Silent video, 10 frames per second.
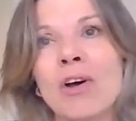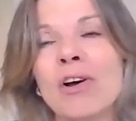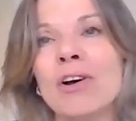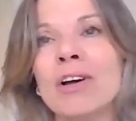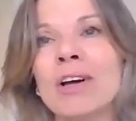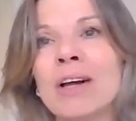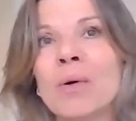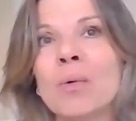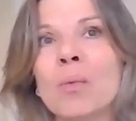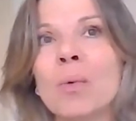her
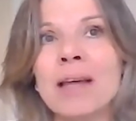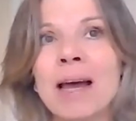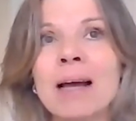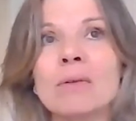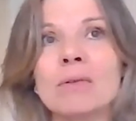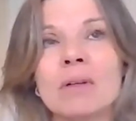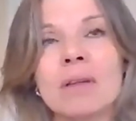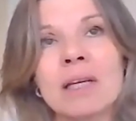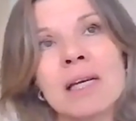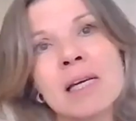without
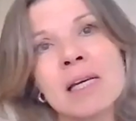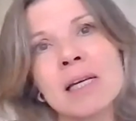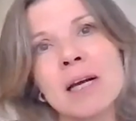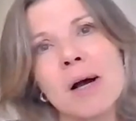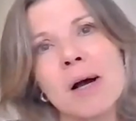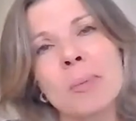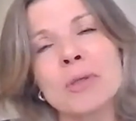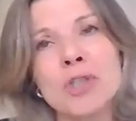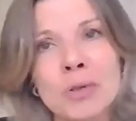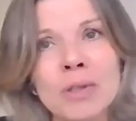the
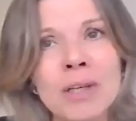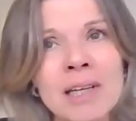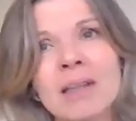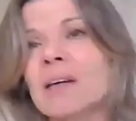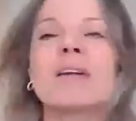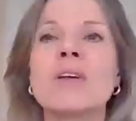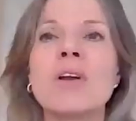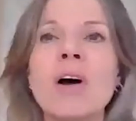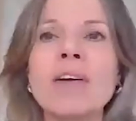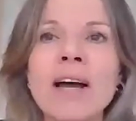opportunity that
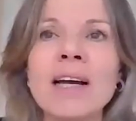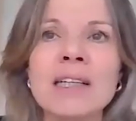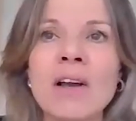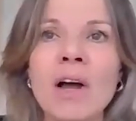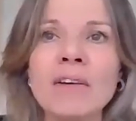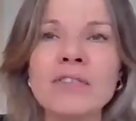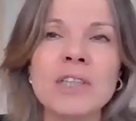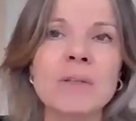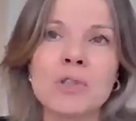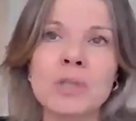I've had in life.
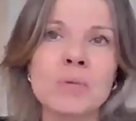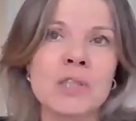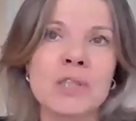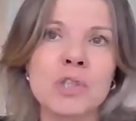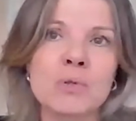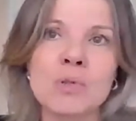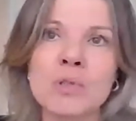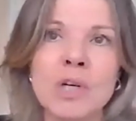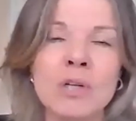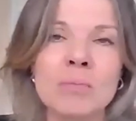She was in a
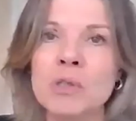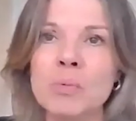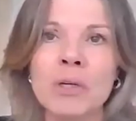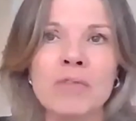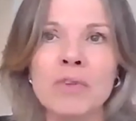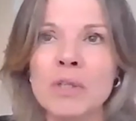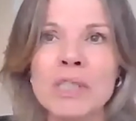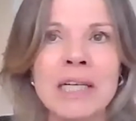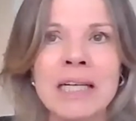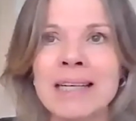children's home. She was one of
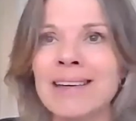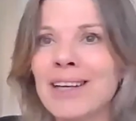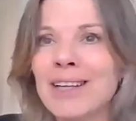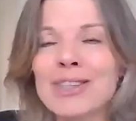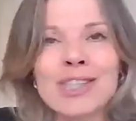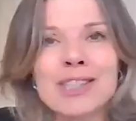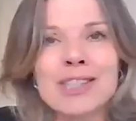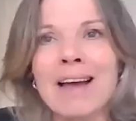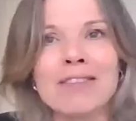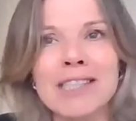13. She
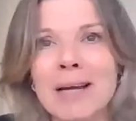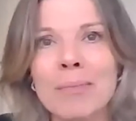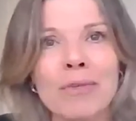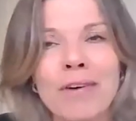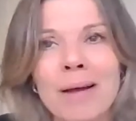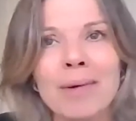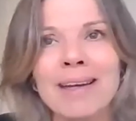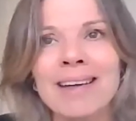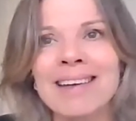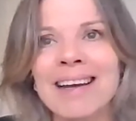didn't have a stable
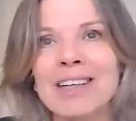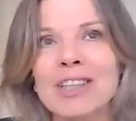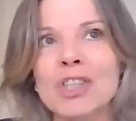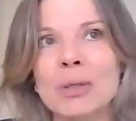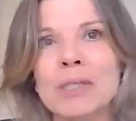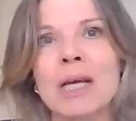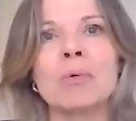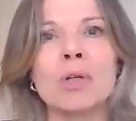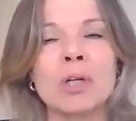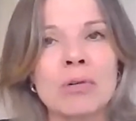family, and yet she was
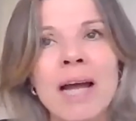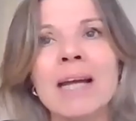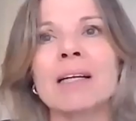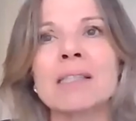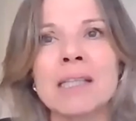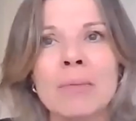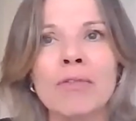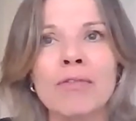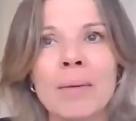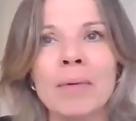able to create a
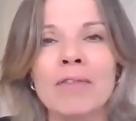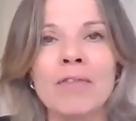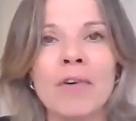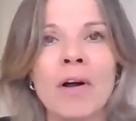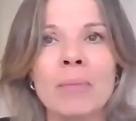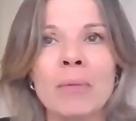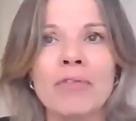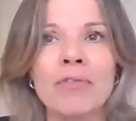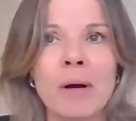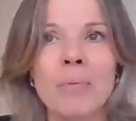stable family environment
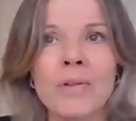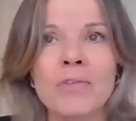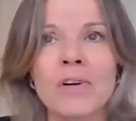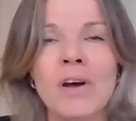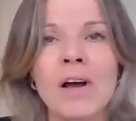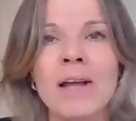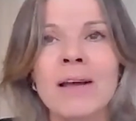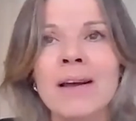for my brother and I.